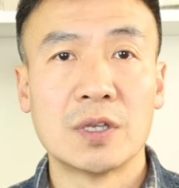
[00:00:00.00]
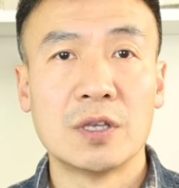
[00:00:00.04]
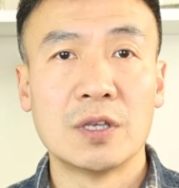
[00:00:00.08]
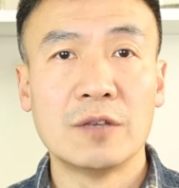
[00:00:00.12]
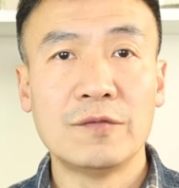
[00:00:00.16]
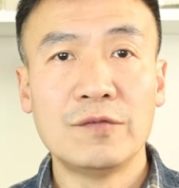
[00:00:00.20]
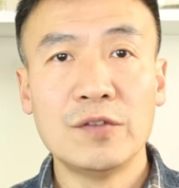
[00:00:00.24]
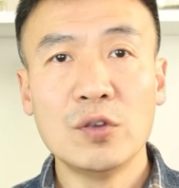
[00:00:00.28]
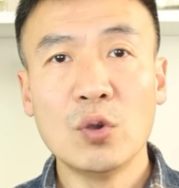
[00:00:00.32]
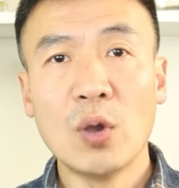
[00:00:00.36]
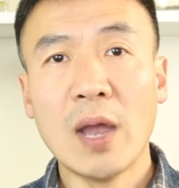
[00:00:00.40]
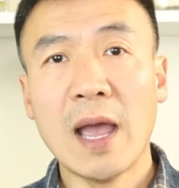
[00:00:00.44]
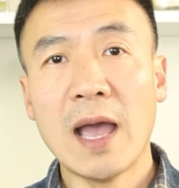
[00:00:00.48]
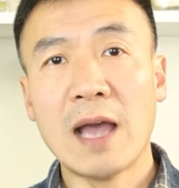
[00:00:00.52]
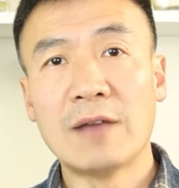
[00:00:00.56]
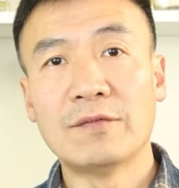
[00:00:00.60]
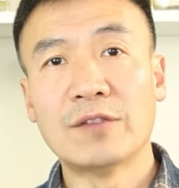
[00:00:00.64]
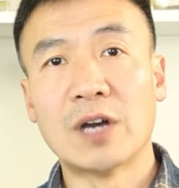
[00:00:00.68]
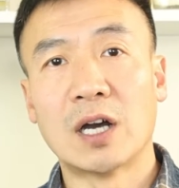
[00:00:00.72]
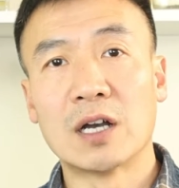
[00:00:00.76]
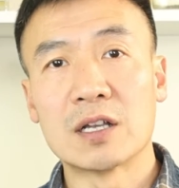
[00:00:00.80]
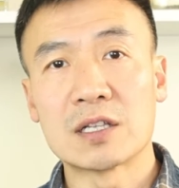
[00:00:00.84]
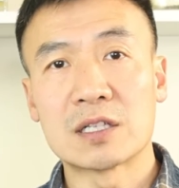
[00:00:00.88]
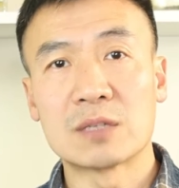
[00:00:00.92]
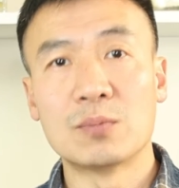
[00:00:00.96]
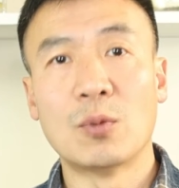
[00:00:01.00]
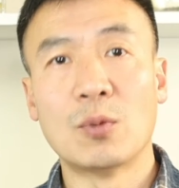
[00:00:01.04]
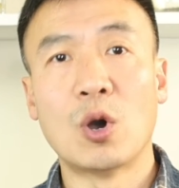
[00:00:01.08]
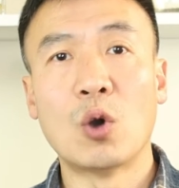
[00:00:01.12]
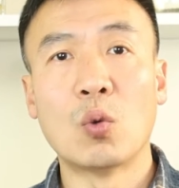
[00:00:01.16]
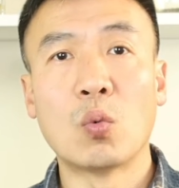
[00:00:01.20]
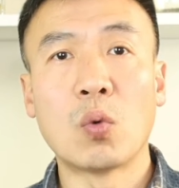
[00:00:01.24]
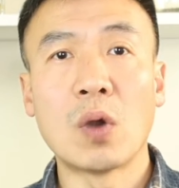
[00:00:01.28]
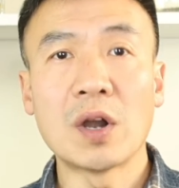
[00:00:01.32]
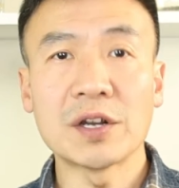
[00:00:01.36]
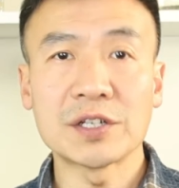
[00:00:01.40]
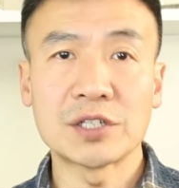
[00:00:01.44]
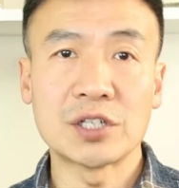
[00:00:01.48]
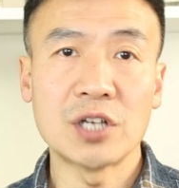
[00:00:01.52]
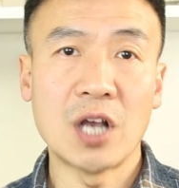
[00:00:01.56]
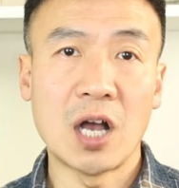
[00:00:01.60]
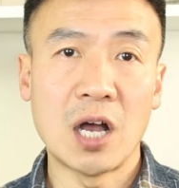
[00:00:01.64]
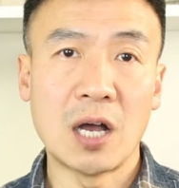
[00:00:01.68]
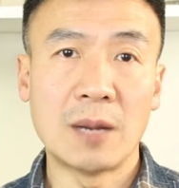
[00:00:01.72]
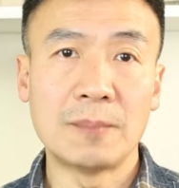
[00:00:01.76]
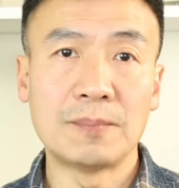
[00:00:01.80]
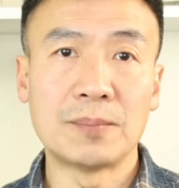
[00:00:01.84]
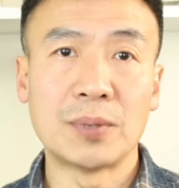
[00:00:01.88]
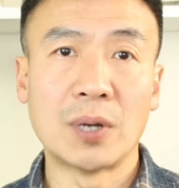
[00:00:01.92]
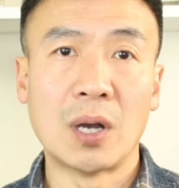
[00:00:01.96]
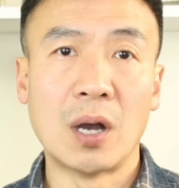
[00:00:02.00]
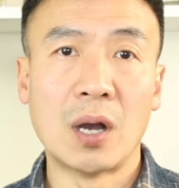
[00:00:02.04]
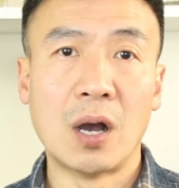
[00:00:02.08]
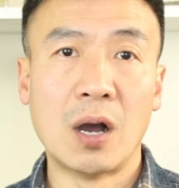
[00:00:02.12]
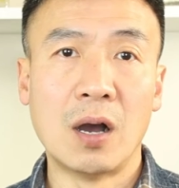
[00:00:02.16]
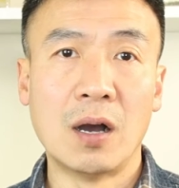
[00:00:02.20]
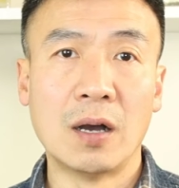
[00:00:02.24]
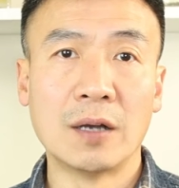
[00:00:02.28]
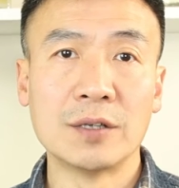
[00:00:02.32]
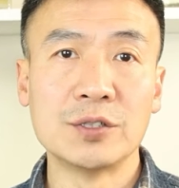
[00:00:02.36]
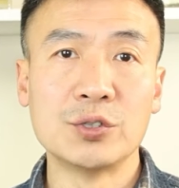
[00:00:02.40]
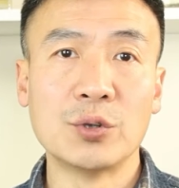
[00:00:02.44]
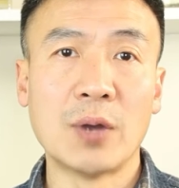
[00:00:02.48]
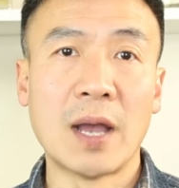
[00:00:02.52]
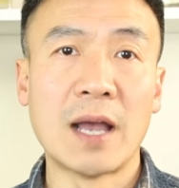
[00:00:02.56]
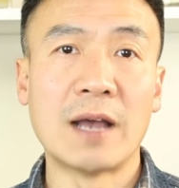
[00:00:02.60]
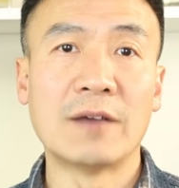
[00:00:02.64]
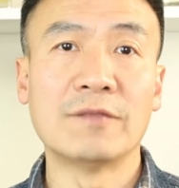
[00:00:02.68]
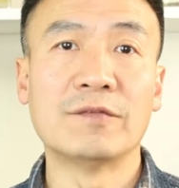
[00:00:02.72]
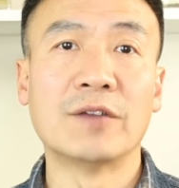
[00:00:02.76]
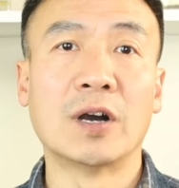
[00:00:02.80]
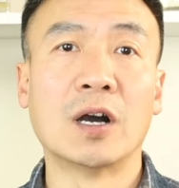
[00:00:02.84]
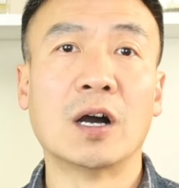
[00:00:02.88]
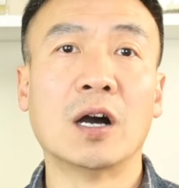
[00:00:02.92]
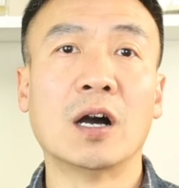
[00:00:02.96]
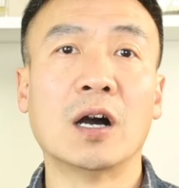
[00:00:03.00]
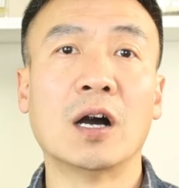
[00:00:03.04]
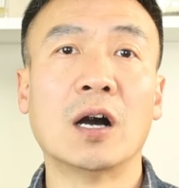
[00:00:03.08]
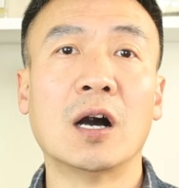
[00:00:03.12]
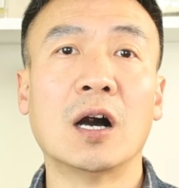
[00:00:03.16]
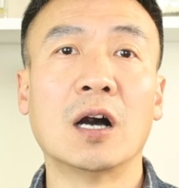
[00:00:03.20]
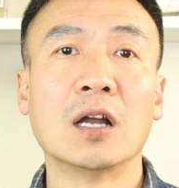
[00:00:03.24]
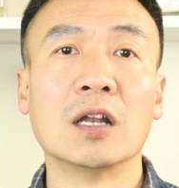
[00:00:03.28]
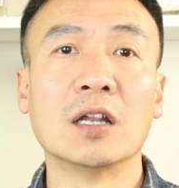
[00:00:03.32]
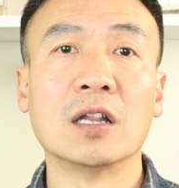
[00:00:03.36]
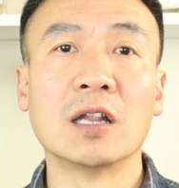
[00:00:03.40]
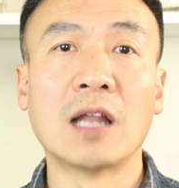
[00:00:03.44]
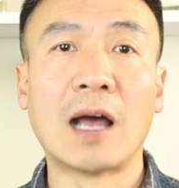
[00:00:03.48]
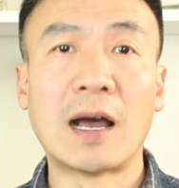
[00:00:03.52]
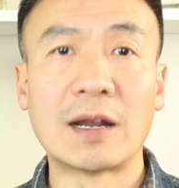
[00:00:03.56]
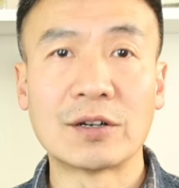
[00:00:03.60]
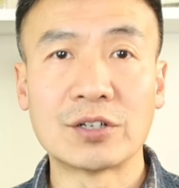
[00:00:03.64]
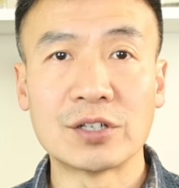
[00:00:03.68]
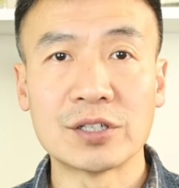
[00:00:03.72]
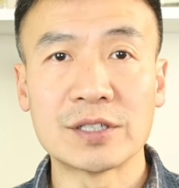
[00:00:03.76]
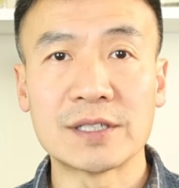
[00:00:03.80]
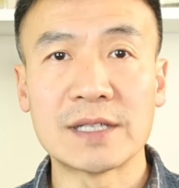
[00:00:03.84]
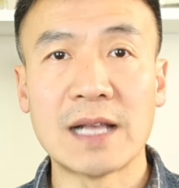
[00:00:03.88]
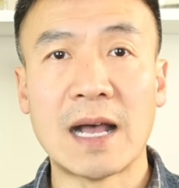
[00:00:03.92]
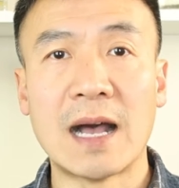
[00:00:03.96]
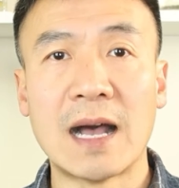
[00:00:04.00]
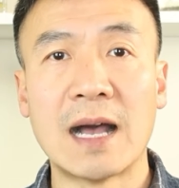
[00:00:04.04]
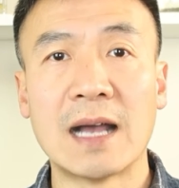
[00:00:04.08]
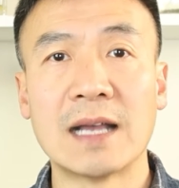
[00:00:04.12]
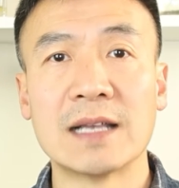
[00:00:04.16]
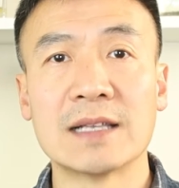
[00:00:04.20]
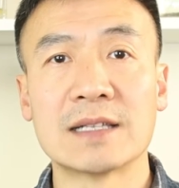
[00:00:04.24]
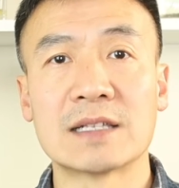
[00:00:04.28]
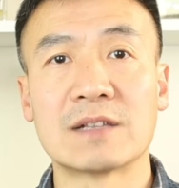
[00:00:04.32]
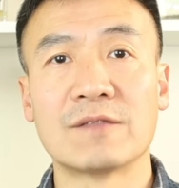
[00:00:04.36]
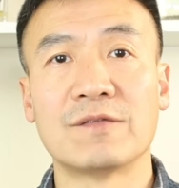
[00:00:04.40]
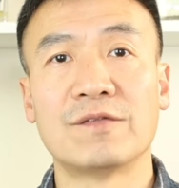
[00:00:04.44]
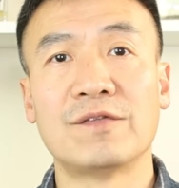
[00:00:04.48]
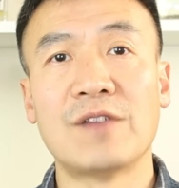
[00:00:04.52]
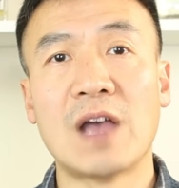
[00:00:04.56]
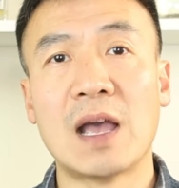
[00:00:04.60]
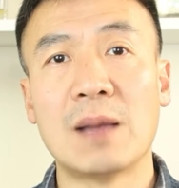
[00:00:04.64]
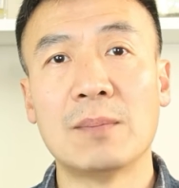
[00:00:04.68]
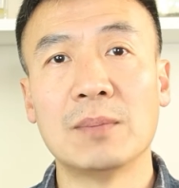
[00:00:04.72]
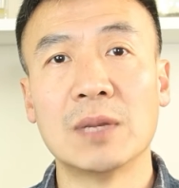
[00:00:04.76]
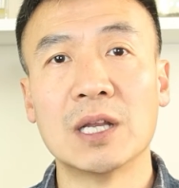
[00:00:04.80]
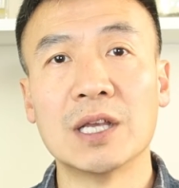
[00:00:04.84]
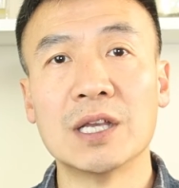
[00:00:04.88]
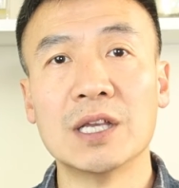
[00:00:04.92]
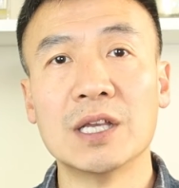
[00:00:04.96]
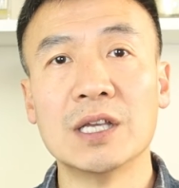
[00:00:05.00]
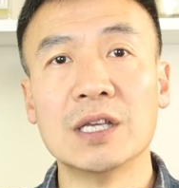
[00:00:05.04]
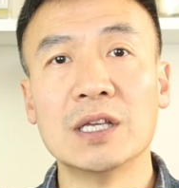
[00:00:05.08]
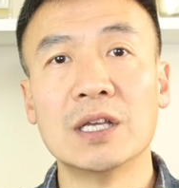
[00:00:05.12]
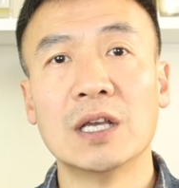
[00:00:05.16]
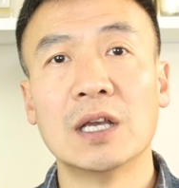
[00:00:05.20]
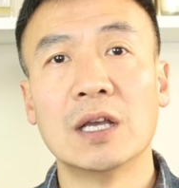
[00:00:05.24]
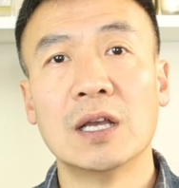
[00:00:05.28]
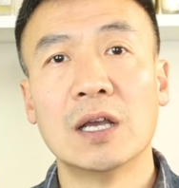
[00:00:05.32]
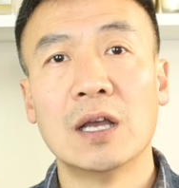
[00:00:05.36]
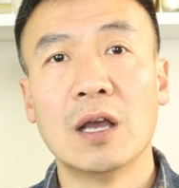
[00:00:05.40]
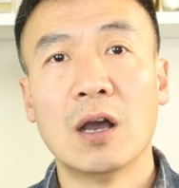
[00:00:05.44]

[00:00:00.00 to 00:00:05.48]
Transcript: If you have a small workshop or you have a larger size family,